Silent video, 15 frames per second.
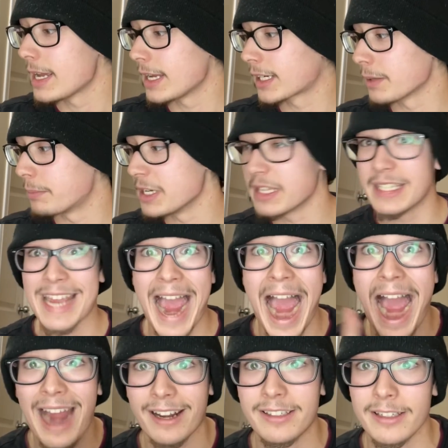it could be the
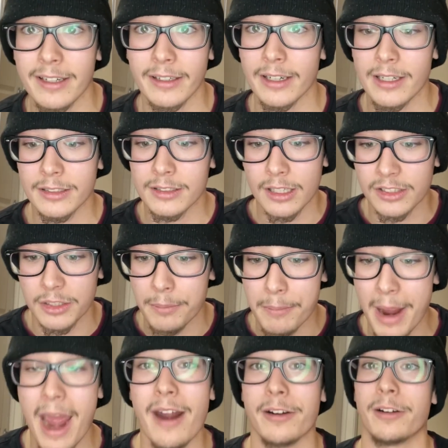acting, it doesn't
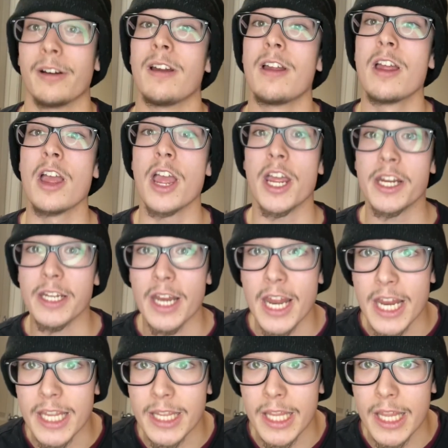matter.
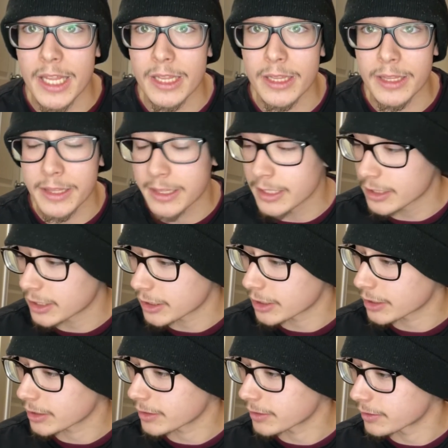
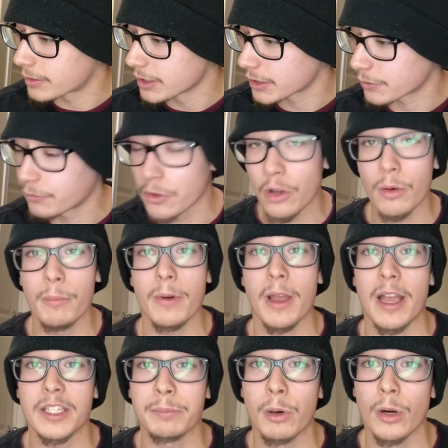This film
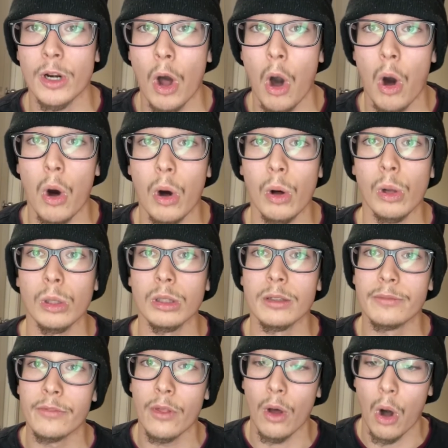has put
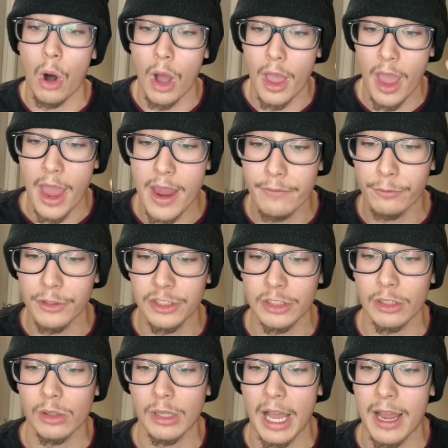every
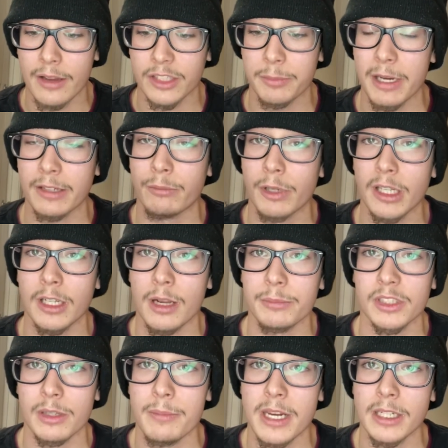single aspect when it comes
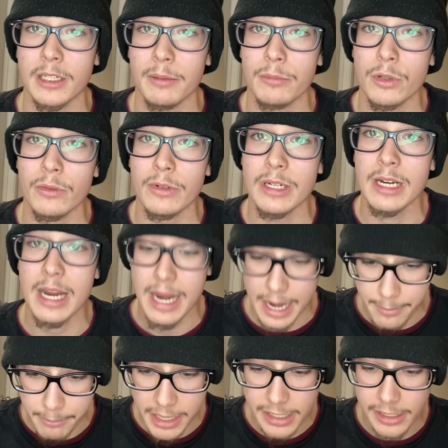to making a movie,
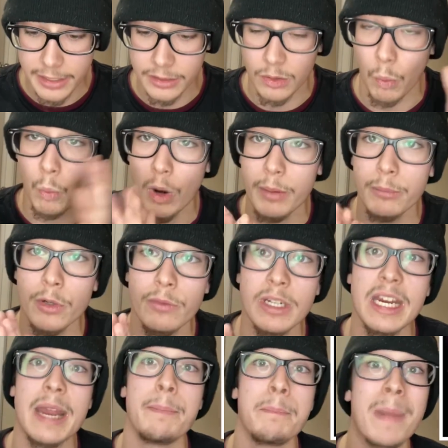and made it into one
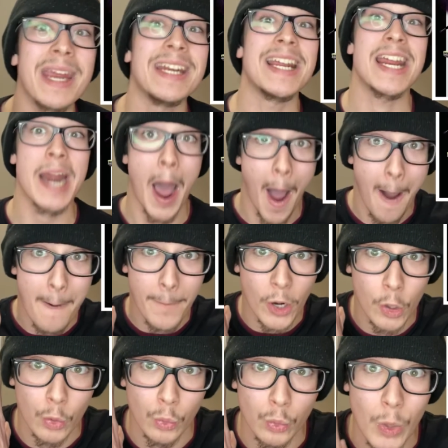movie and made it
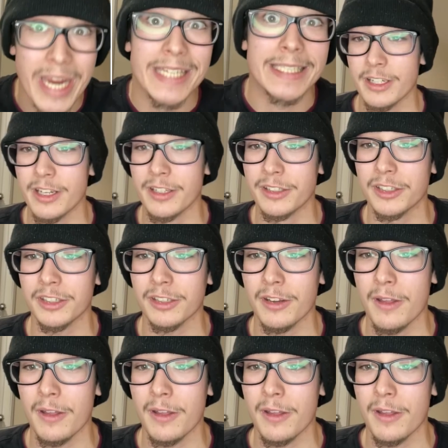great. His